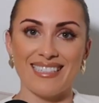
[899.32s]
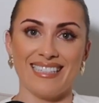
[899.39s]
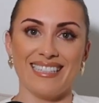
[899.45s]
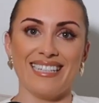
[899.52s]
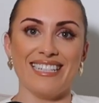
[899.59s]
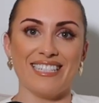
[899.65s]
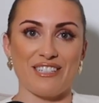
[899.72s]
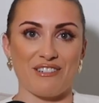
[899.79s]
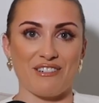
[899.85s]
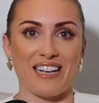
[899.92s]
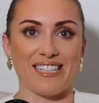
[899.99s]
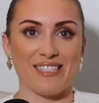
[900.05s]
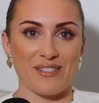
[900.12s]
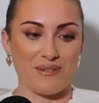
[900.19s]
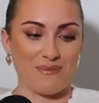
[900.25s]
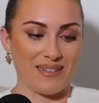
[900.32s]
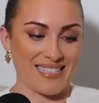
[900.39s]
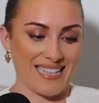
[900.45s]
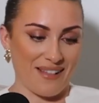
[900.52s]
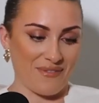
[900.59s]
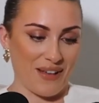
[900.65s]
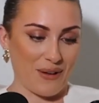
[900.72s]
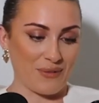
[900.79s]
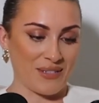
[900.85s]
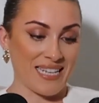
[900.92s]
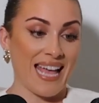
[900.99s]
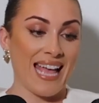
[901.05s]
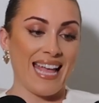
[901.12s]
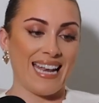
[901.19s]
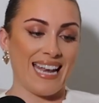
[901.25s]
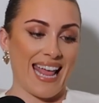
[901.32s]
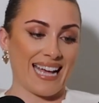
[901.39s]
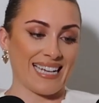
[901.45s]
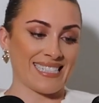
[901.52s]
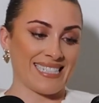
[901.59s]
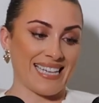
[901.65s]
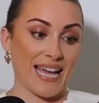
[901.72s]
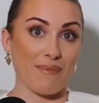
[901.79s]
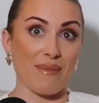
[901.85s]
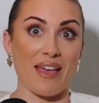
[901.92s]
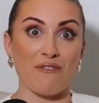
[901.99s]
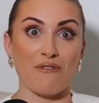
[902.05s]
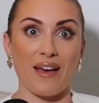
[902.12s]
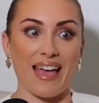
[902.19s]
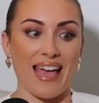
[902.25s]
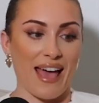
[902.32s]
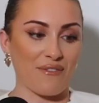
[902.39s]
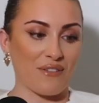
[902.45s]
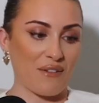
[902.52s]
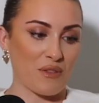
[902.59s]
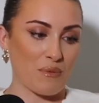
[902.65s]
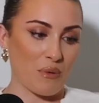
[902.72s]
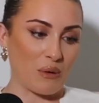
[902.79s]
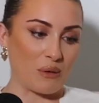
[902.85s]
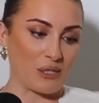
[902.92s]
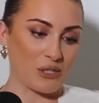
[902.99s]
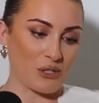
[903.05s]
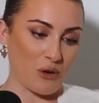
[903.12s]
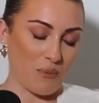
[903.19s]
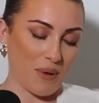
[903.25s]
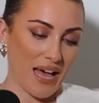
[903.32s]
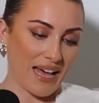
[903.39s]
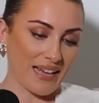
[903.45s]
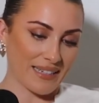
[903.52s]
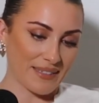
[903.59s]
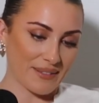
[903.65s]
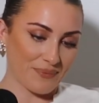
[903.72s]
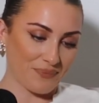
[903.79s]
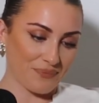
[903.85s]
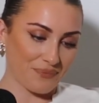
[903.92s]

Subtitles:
need to try and sort myself out next time if I ever have the balls to go back.